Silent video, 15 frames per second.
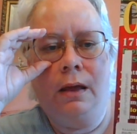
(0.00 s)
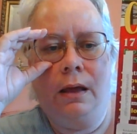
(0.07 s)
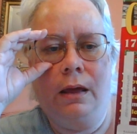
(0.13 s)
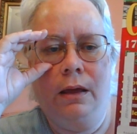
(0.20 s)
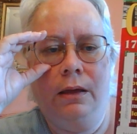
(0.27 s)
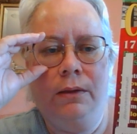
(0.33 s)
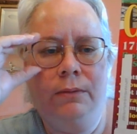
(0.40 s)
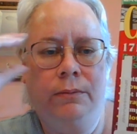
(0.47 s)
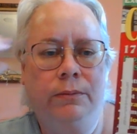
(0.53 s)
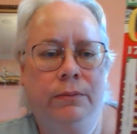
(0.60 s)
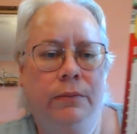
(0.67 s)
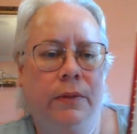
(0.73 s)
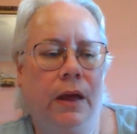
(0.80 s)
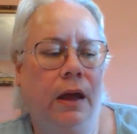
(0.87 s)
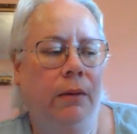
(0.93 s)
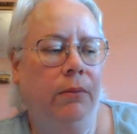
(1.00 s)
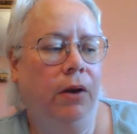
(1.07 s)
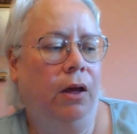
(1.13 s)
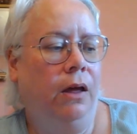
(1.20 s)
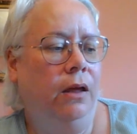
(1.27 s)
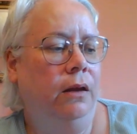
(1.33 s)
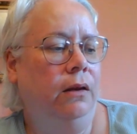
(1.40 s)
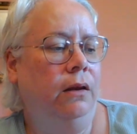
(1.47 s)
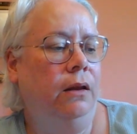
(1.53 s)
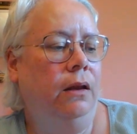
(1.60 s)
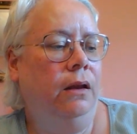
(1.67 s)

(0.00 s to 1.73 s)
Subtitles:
I'm not